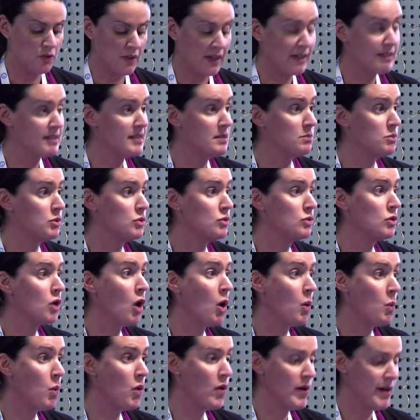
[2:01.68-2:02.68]
flexible,
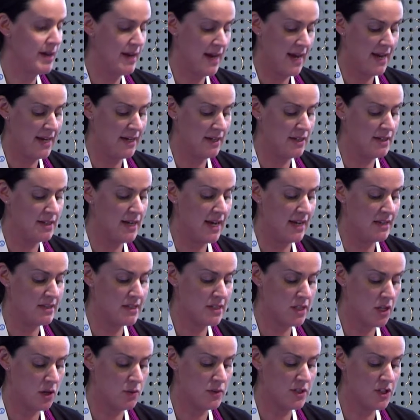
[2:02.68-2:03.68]
coordinated and
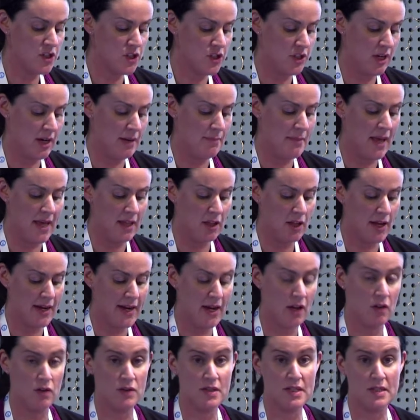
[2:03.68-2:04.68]
slower stream allied
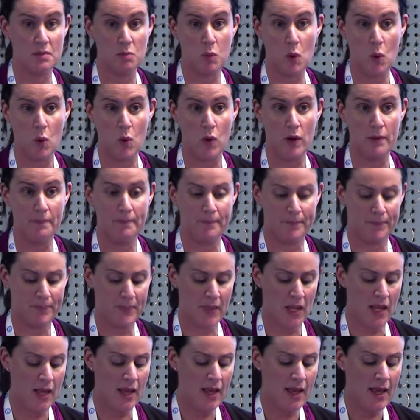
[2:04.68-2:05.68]
health support.
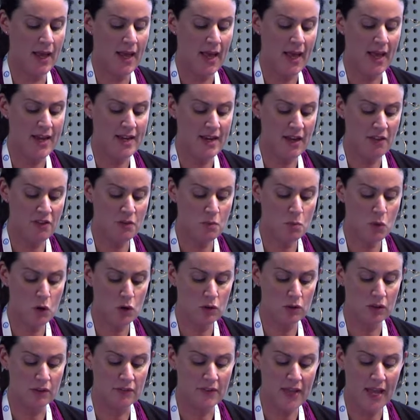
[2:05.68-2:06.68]
Another
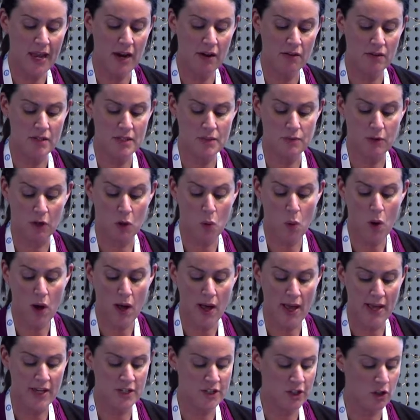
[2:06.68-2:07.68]
model of care is
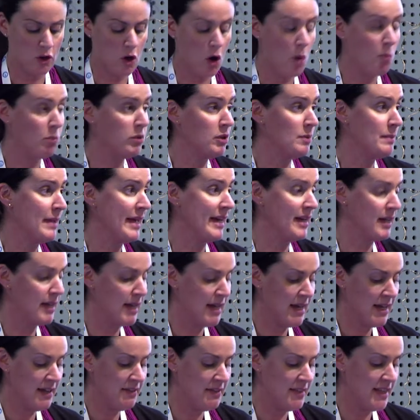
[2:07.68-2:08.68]
required to complement
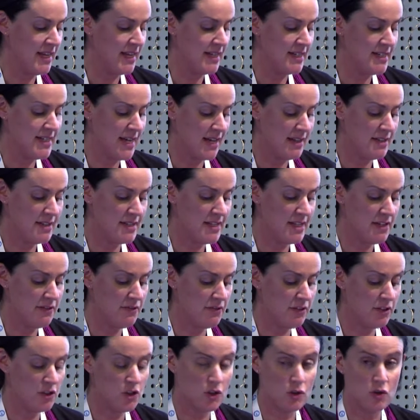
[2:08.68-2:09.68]
the
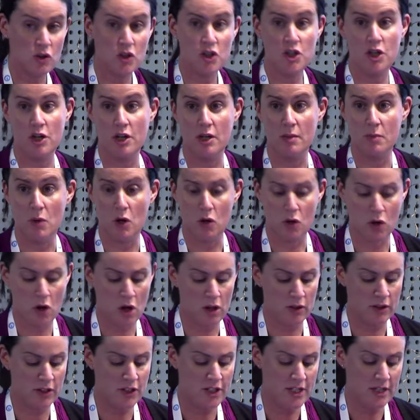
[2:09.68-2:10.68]
intensive short-term
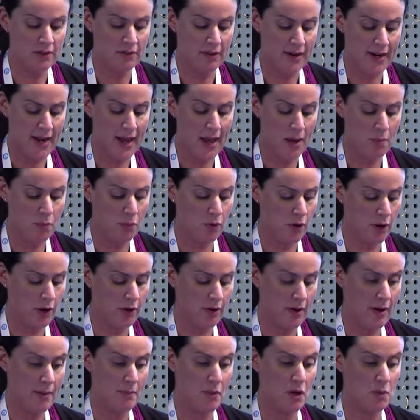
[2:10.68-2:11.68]
oncology rehab
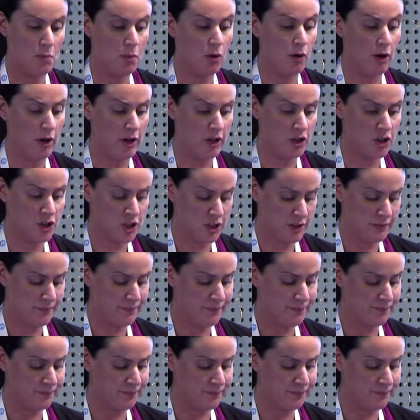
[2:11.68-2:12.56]
program approach.